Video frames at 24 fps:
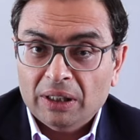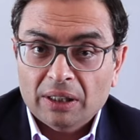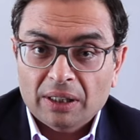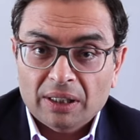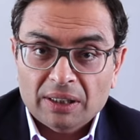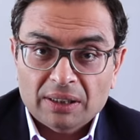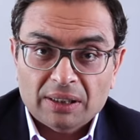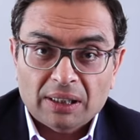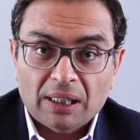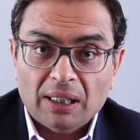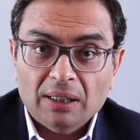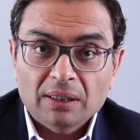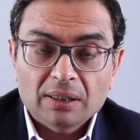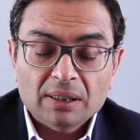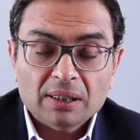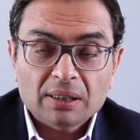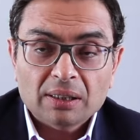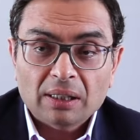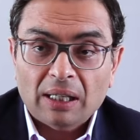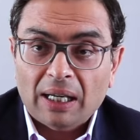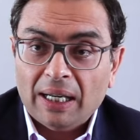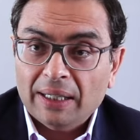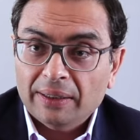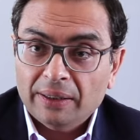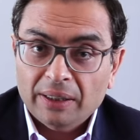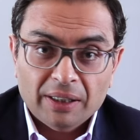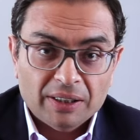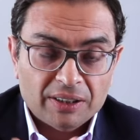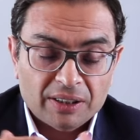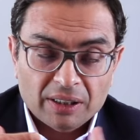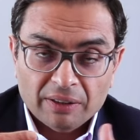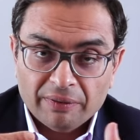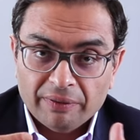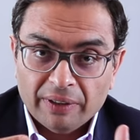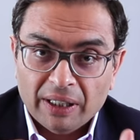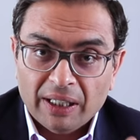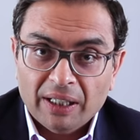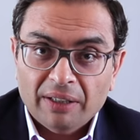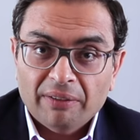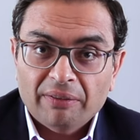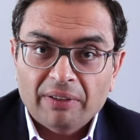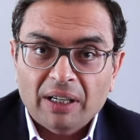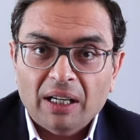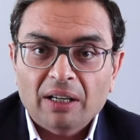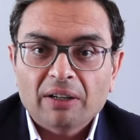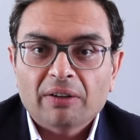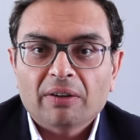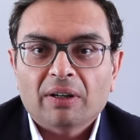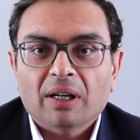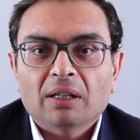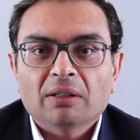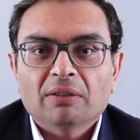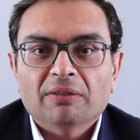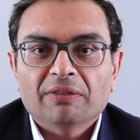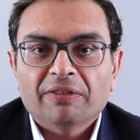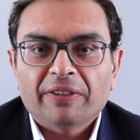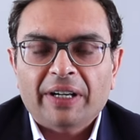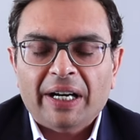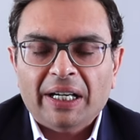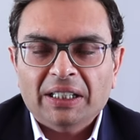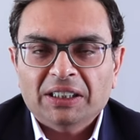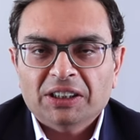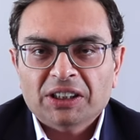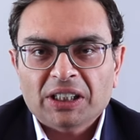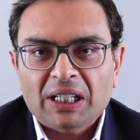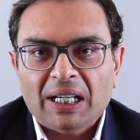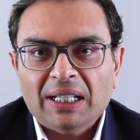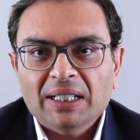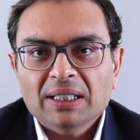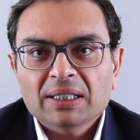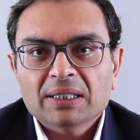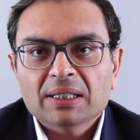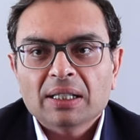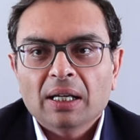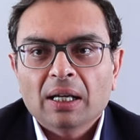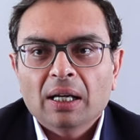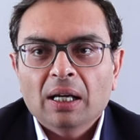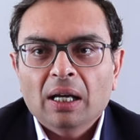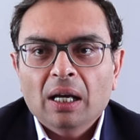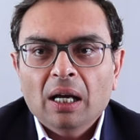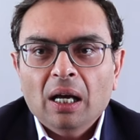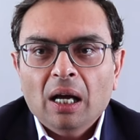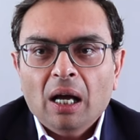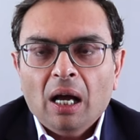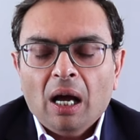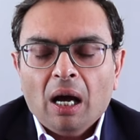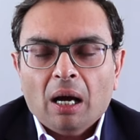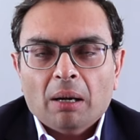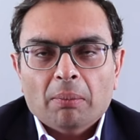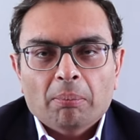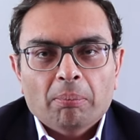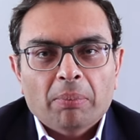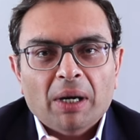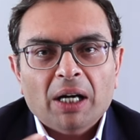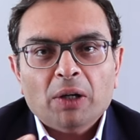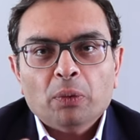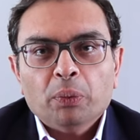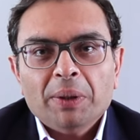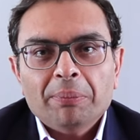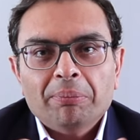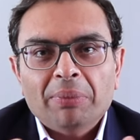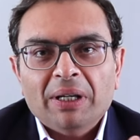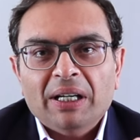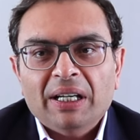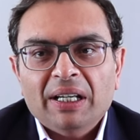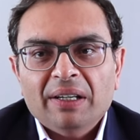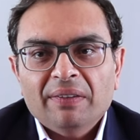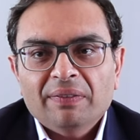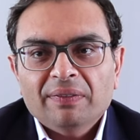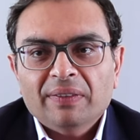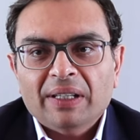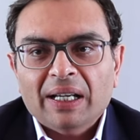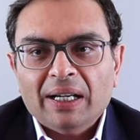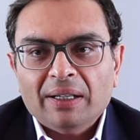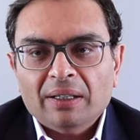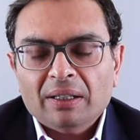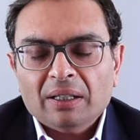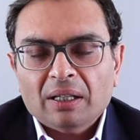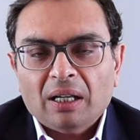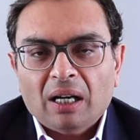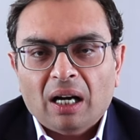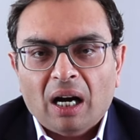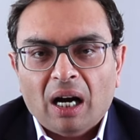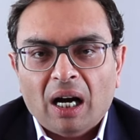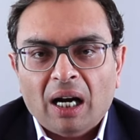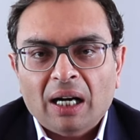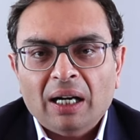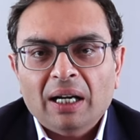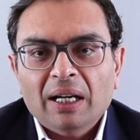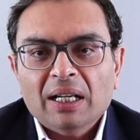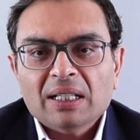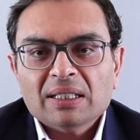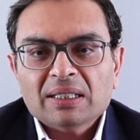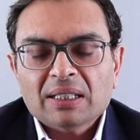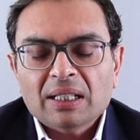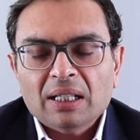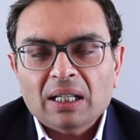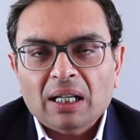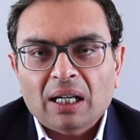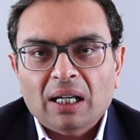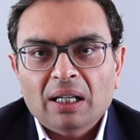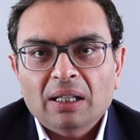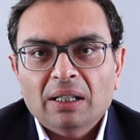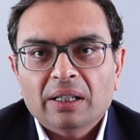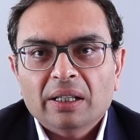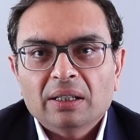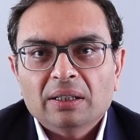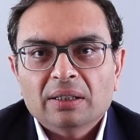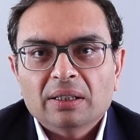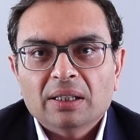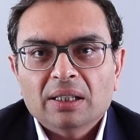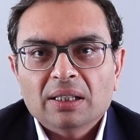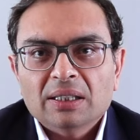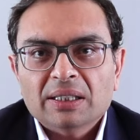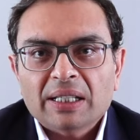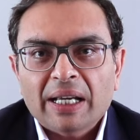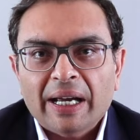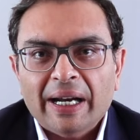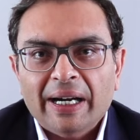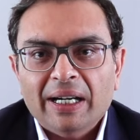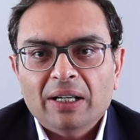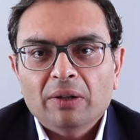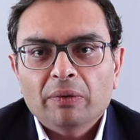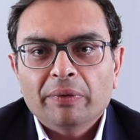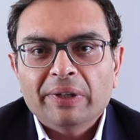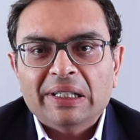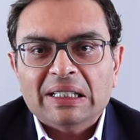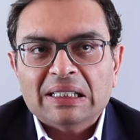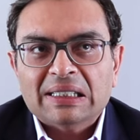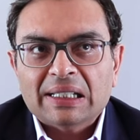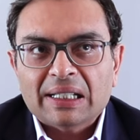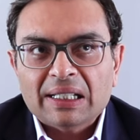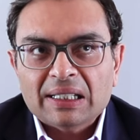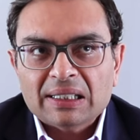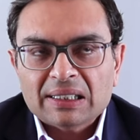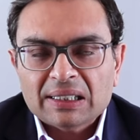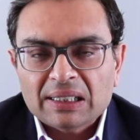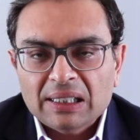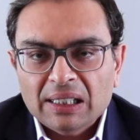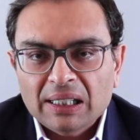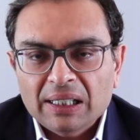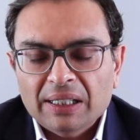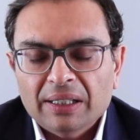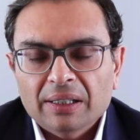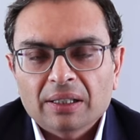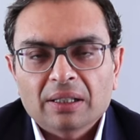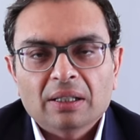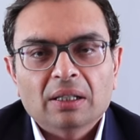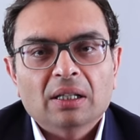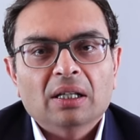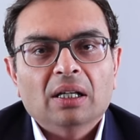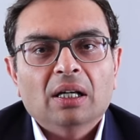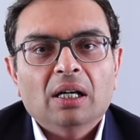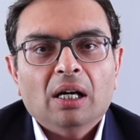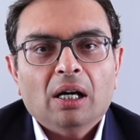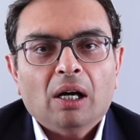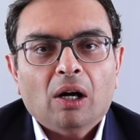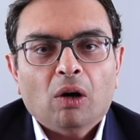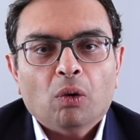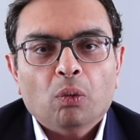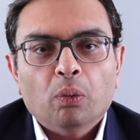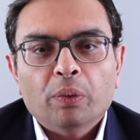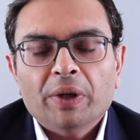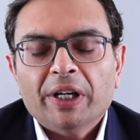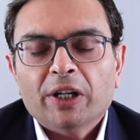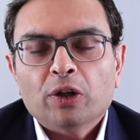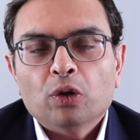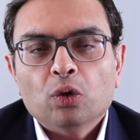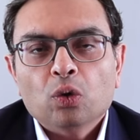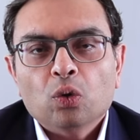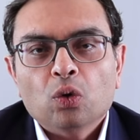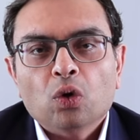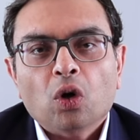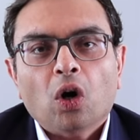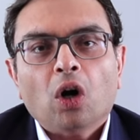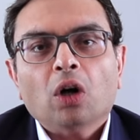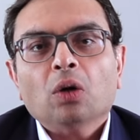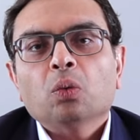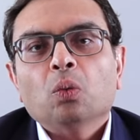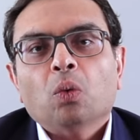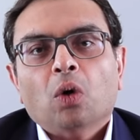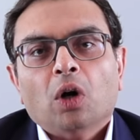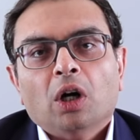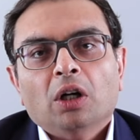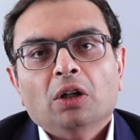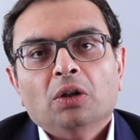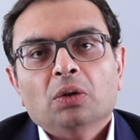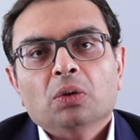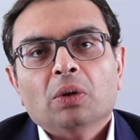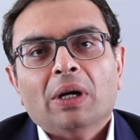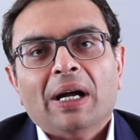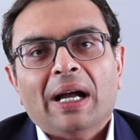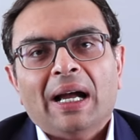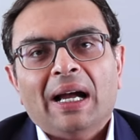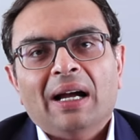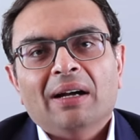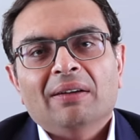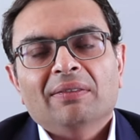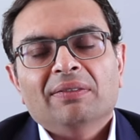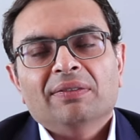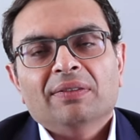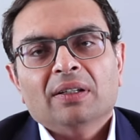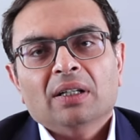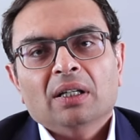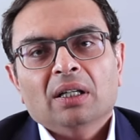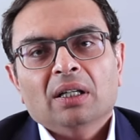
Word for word: the results. I think it's a very well-run franchise. But we believe that unless and until these headwinds recede, we do not want to have